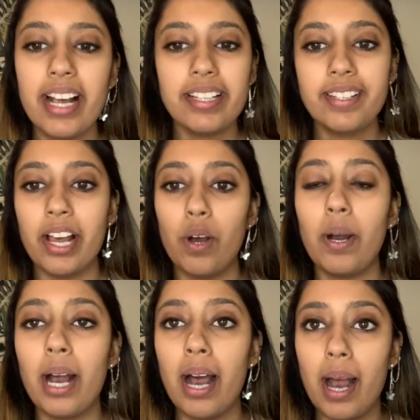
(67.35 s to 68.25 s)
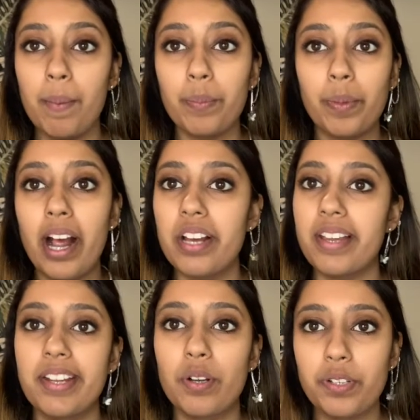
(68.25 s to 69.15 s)
So as
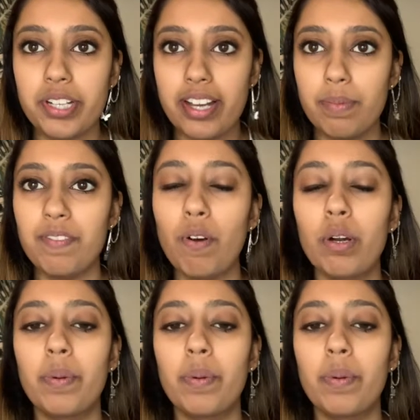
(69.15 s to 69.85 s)
I told you guys before,